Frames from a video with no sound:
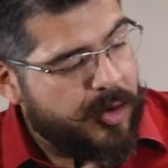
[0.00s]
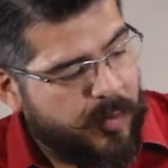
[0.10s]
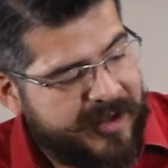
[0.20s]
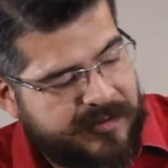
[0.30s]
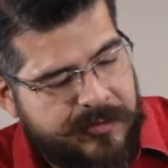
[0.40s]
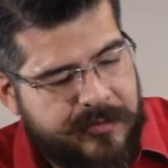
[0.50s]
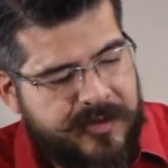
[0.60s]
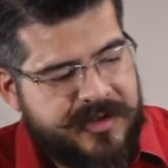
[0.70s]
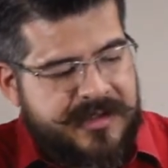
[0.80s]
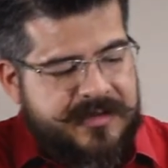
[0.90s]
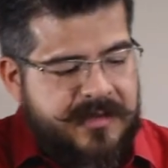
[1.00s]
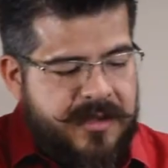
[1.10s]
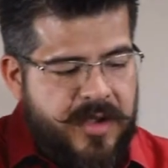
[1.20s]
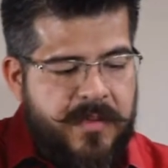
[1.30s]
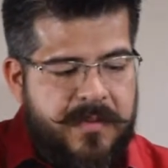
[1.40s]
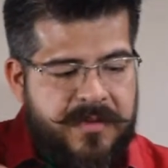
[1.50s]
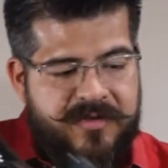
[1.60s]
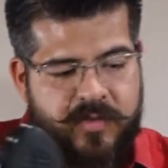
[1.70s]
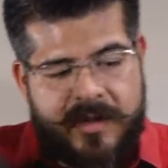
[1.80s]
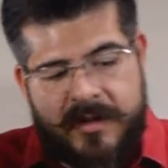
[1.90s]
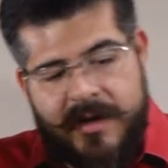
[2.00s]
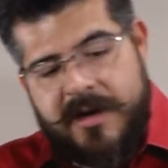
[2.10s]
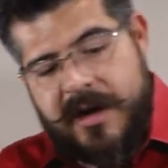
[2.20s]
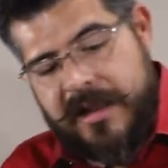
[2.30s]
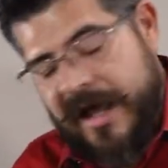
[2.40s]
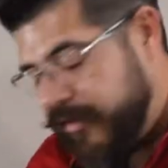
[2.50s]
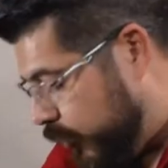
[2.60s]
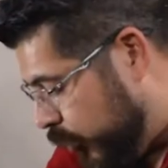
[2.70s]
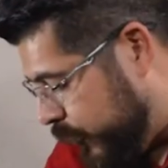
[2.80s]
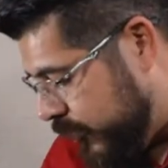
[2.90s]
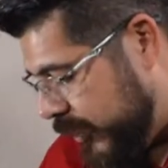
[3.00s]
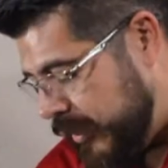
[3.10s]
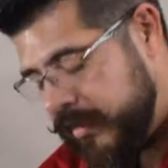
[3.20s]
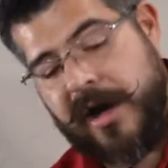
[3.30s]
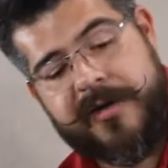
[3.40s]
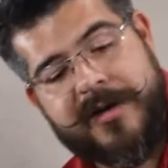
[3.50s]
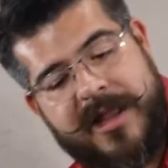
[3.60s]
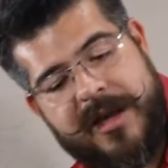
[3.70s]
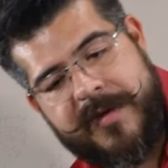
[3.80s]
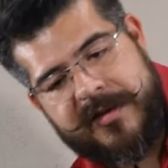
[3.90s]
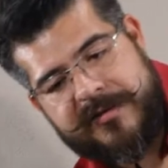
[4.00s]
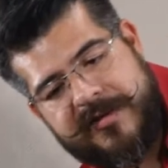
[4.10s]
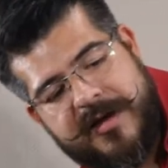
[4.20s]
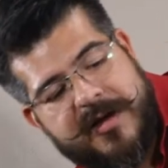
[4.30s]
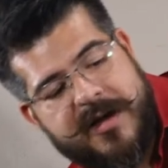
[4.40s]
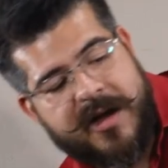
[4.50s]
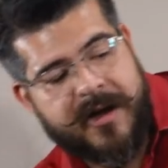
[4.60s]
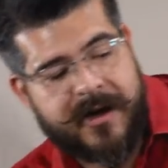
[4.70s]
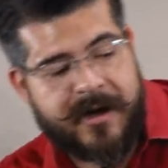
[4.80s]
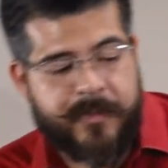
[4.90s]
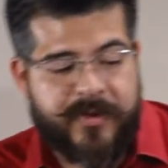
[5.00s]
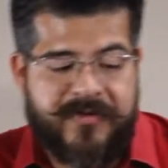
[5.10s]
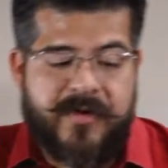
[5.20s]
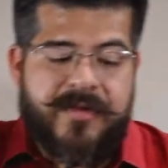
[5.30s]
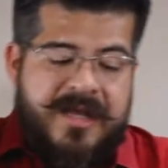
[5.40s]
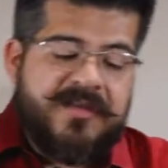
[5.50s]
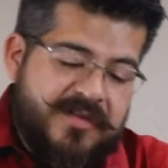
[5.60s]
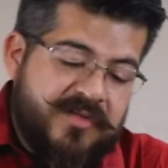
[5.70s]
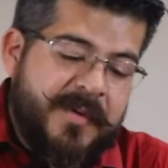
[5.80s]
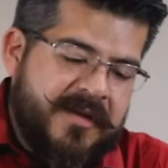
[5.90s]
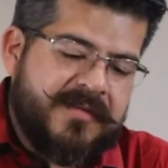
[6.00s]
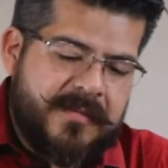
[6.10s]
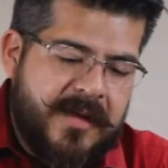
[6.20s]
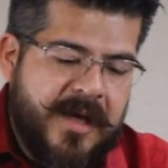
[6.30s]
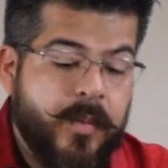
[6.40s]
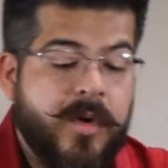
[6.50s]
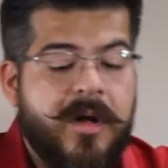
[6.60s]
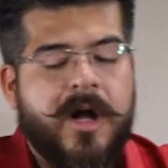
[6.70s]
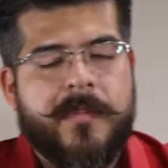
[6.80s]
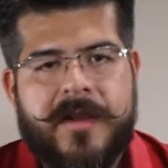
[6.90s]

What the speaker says: hueso, which is this one. A lot of groups in hotter climates prefer these just because it will help a